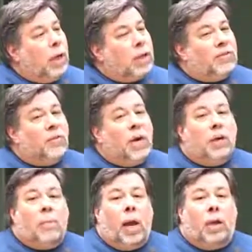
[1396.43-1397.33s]
This friend
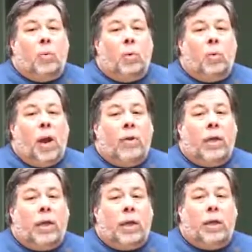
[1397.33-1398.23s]
of mine, we were wiring
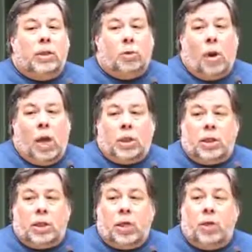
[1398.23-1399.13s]
it in his garage.
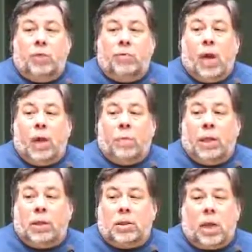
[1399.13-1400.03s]
He said, You've got to
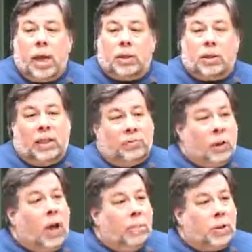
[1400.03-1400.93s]
meet this guy, Steve
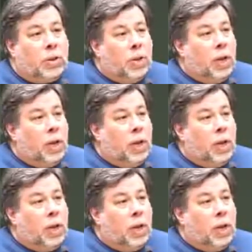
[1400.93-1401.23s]
Jobs.